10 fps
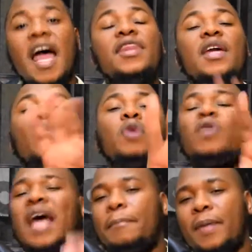And then what
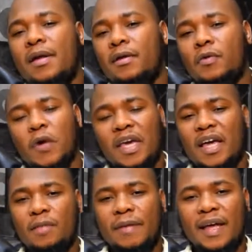will happen?
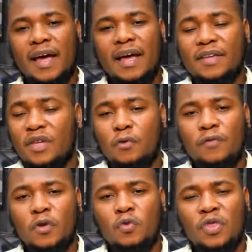billah, I seek
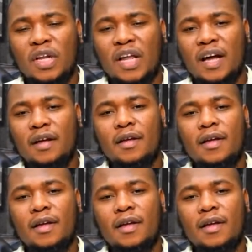refuge with Allah.